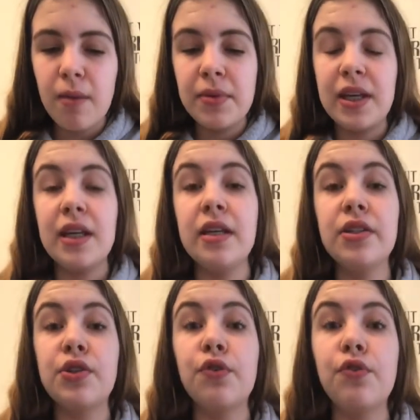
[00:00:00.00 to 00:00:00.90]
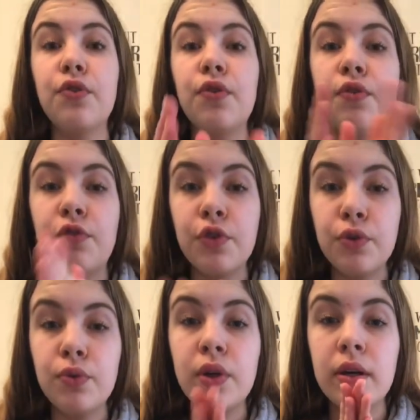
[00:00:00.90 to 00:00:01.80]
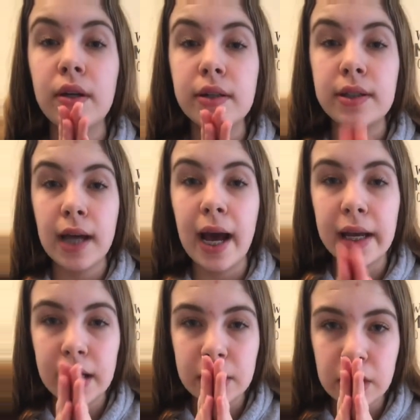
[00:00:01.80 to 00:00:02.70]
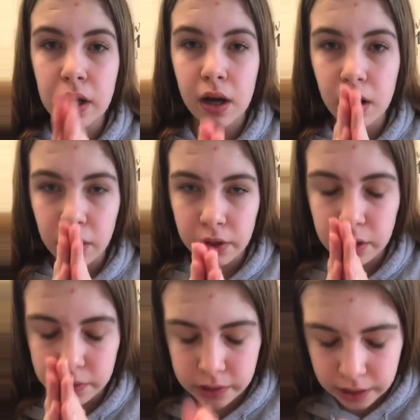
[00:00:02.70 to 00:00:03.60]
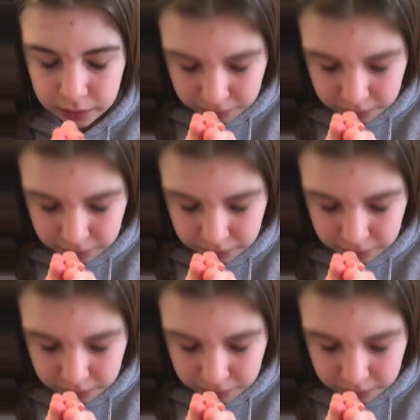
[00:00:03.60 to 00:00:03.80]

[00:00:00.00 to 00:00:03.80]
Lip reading: is food, diet, all those things.